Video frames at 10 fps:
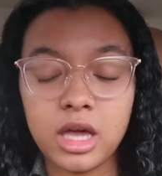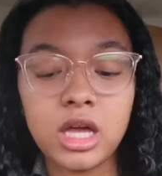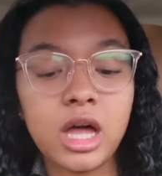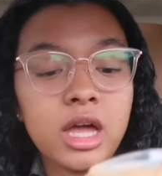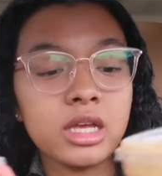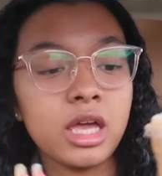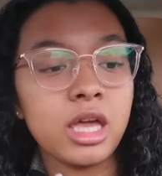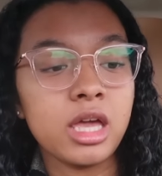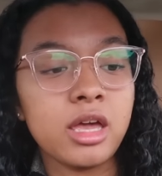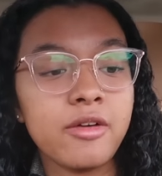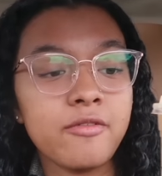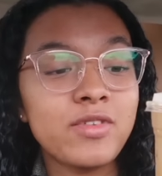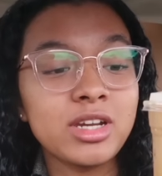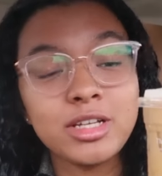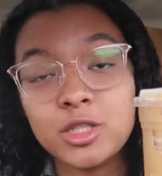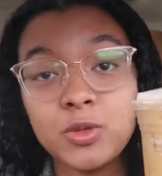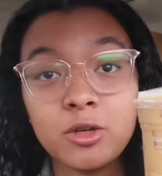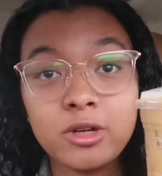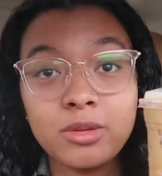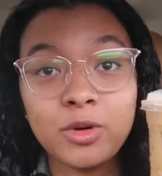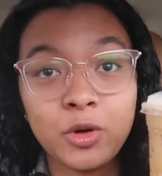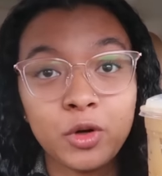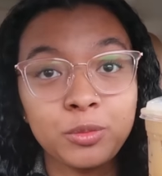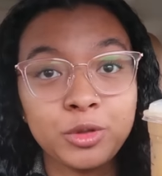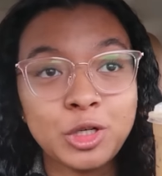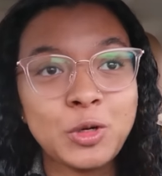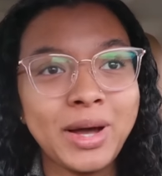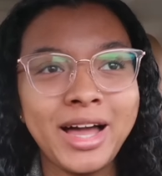I got a vanilla sweet cream cold brew.